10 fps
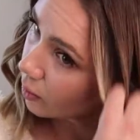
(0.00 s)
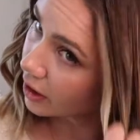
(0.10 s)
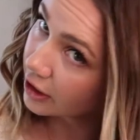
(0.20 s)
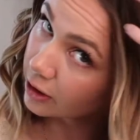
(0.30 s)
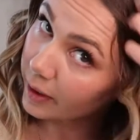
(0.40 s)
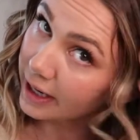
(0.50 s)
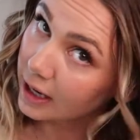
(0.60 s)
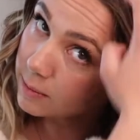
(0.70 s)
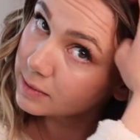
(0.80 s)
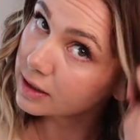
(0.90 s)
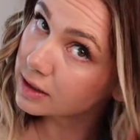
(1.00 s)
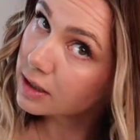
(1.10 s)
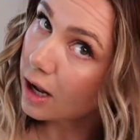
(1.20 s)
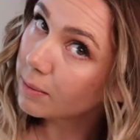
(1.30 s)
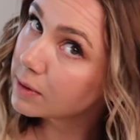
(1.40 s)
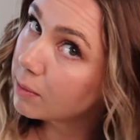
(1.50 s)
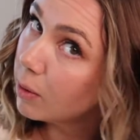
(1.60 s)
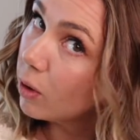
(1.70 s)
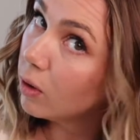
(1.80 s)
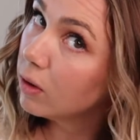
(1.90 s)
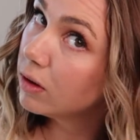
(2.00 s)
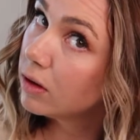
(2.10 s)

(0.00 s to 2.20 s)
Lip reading: work your way up to the top to pull.